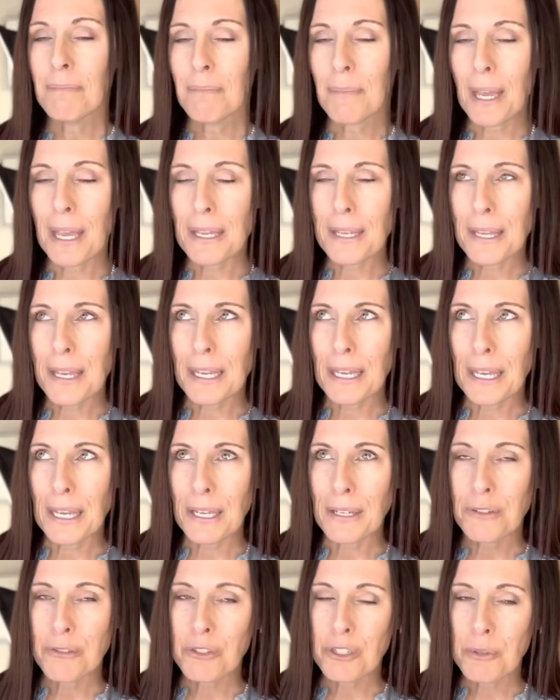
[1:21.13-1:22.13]
A K
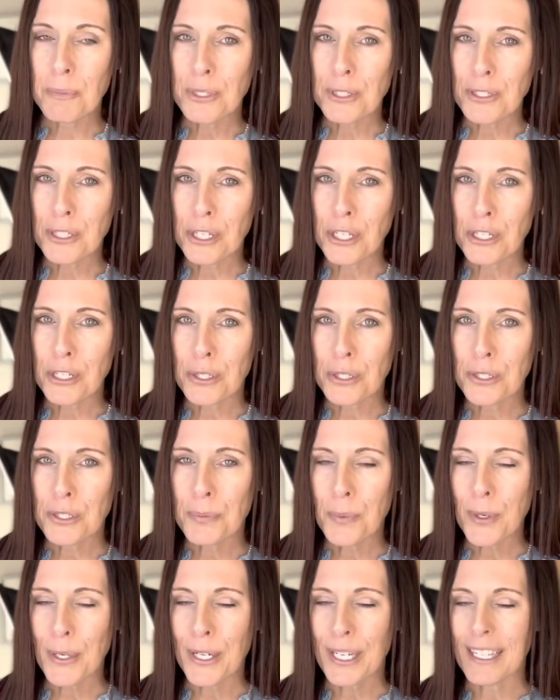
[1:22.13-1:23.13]
A shipping station this
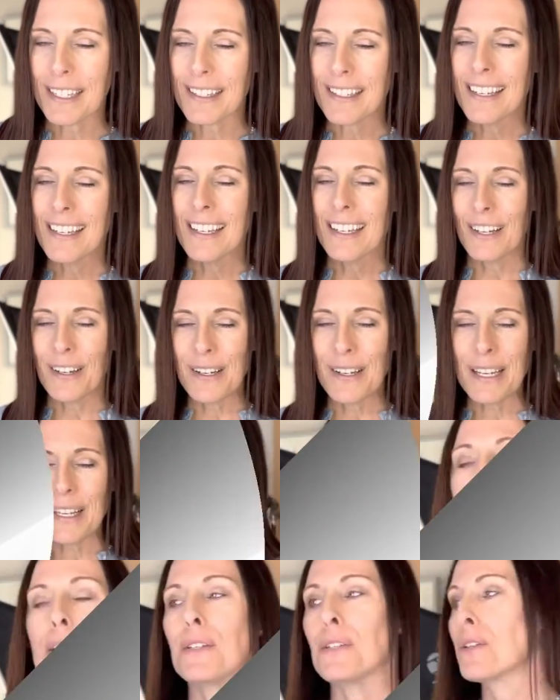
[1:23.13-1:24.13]
morning.
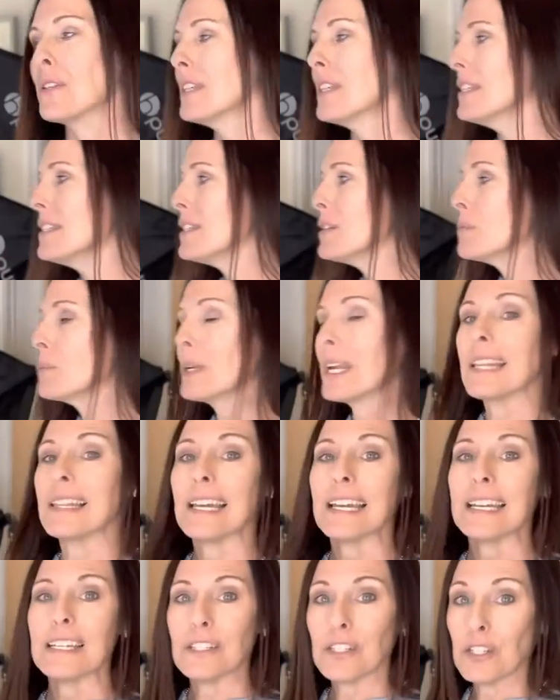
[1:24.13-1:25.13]
Okay, so this is what I
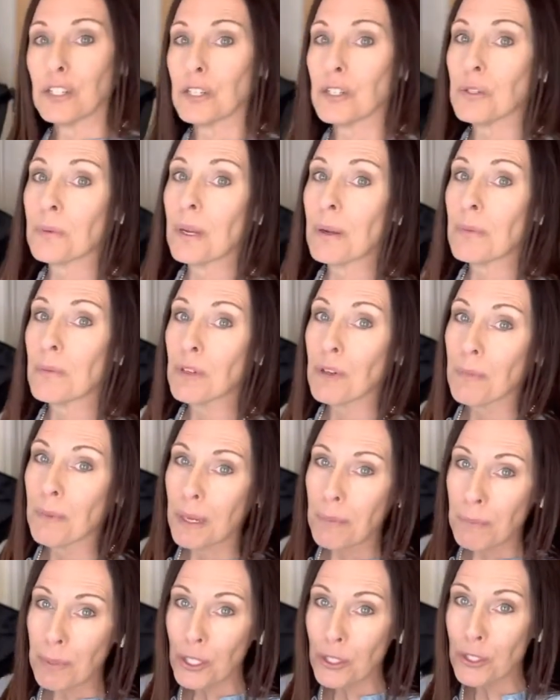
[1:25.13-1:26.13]
like to use when I'm doing
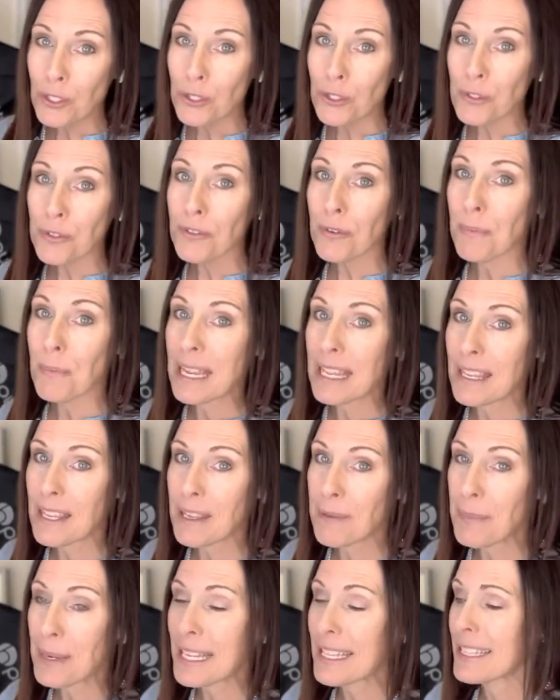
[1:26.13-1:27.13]
my pictures for my
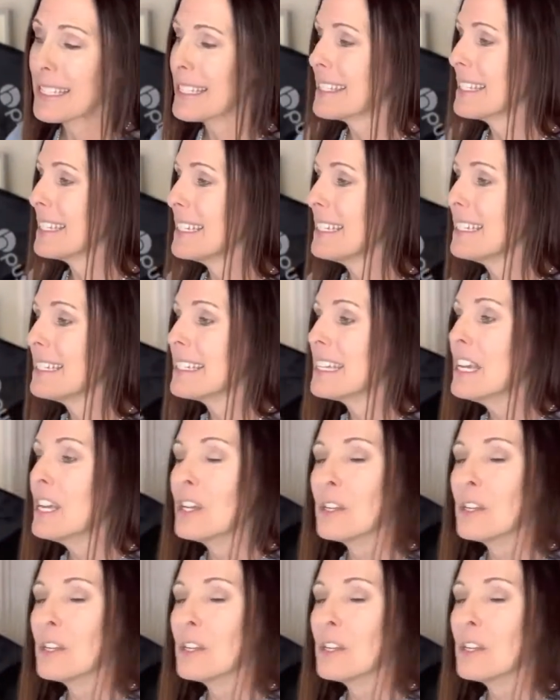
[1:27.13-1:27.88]
eBay listings.